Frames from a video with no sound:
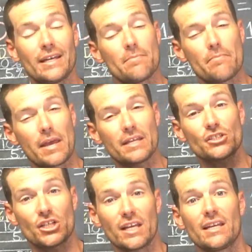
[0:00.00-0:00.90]
it may
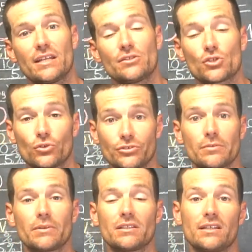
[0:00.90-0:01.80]
change
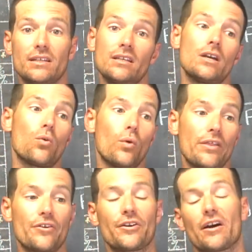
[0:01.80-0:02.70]
ultimately
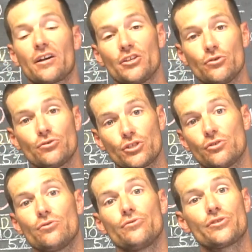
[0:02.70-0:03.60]
whether or not you
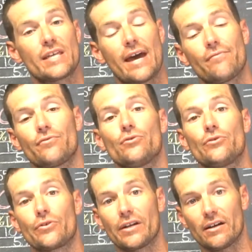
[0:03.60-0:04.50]
choose that
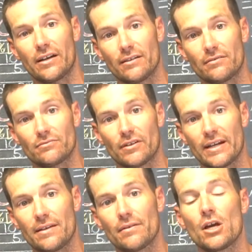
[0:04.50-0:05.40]
food or not,
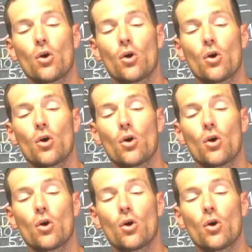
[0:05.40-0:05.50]
right?